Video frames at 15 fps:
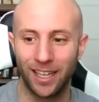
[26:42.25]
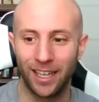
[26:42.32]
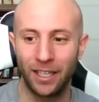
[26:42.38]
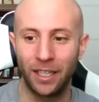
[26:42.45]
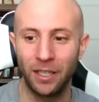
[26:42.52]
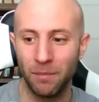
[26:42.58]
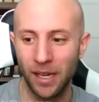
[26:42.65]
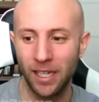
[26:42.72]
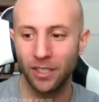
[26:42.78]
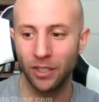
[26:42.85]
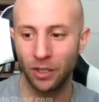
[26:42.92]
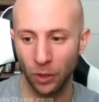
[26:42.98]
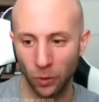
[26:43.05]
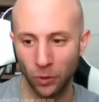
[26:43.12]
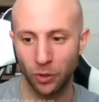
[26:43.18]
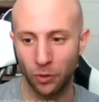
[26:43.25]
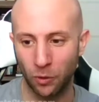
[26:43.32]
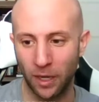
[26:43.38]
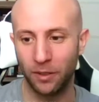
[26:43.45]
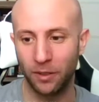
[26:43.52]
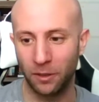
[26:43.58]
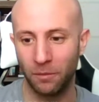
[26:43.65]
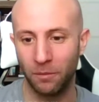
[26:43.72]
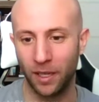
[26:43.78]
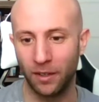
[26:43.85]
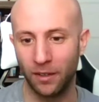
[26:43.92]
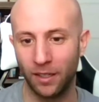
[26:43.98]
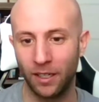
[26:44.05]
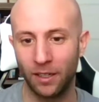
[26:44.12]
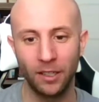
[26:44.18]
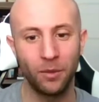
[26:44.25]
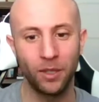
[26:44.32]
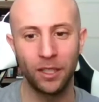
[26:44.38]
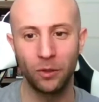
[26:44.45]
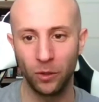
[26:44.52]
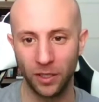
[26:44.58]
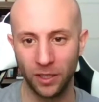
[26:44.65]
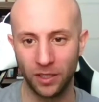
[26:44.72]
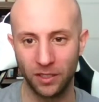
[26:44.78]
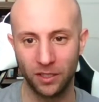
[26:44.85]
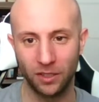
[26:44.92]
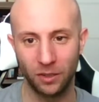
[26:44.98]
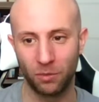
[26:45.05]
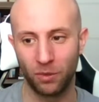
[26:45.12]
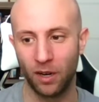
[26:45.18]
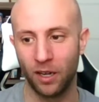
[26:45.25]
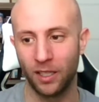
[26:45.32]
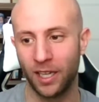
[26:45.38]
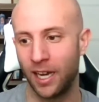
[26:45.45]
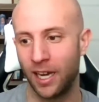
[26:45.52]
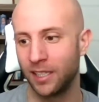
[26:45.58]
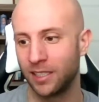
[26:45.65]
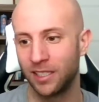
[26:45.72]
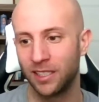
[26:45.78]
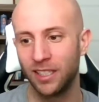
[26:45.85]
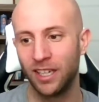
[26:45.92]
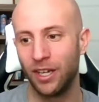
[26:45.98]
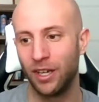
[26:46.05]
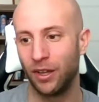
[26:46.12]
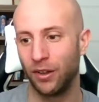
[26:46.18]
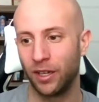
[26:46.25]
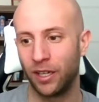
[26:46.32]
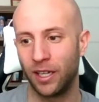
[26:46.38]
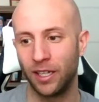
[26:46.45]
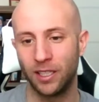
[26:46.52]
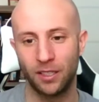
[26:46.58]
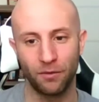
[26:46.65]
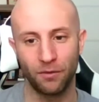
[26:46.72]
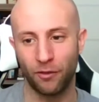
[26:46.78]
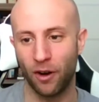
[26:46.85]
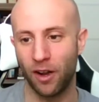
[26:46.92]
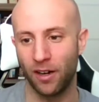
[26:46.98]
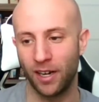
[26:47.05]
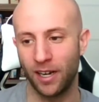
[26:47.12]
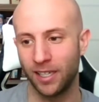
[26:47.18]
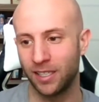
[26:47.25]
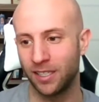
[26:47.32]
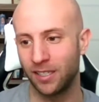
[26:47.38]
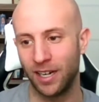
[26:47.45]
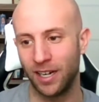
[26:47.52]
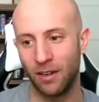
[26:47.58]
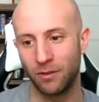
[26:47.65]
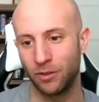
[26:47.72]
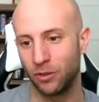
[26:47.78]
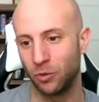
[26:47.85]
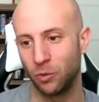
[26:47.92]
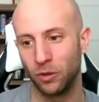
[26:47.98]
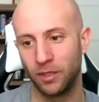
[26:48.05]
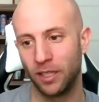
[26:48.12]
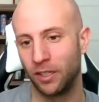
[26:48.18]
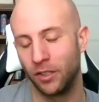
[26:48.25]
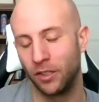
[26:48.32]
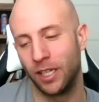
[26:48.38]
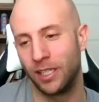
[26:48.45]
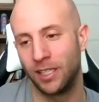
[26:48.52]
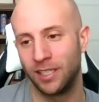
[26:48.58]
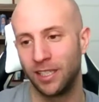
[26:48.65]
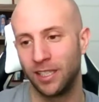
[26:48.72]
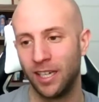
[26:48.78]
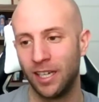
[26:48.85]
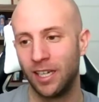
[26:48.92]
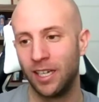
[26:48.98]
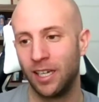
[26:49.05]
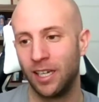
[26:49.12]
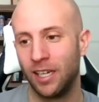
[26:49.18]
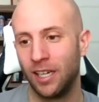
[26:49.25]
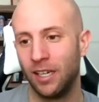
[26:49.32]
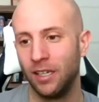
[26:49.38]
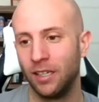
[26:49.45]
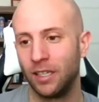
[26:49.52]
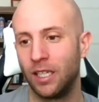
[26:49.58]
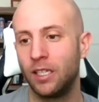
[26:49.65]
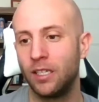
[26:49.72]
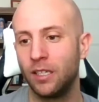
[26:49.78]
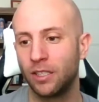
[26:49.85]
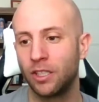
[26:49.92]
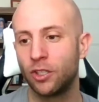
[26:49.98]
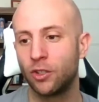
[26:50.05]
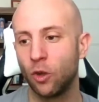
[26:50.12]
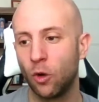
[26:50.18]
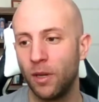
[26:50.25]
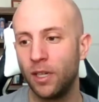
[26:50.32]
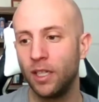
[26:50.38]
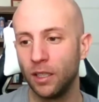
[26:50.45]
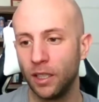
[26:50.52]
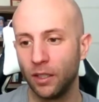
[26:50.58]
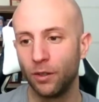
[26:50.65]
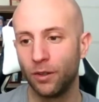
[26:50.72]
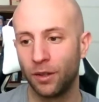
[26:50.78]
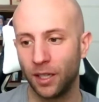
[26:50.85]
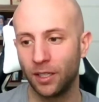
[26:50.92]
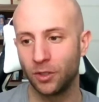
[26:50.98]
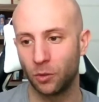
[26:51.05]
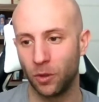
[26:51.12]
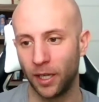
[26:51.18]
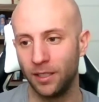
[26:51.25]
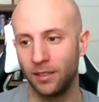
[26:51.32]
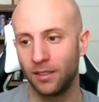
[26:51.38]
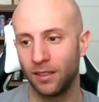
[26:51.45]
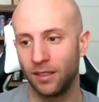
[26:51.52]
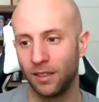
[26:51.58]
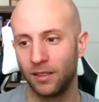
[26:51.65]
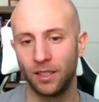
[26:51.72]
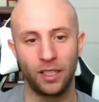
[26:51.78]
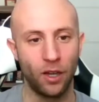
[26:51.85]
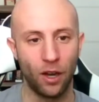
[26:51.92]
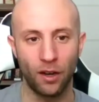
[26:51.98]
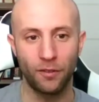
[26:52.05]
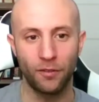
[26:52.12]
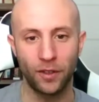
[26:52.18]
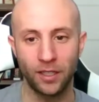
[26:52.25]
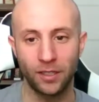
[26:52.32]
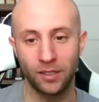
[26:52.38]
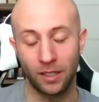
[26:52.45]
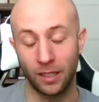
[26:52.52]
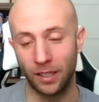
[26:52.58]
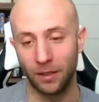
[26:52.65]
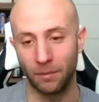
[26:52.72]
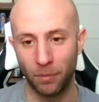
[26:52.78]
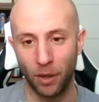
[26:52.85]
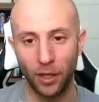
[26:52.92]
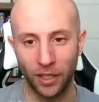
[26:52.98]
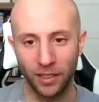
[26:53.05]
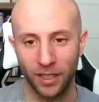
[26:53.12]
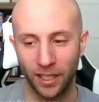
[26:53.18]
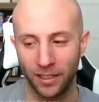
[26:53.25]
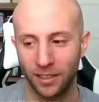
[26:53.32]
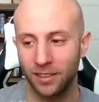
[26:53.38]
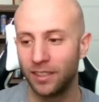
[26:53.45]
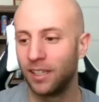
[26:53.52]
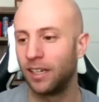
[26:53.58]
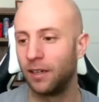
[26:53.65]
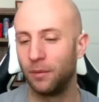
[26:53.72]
He makes those around him better, and anybody who listens to the broadcast, the Kingston Frontenac's announcers will tell you, he does so many little things right that the offense, and pun intended,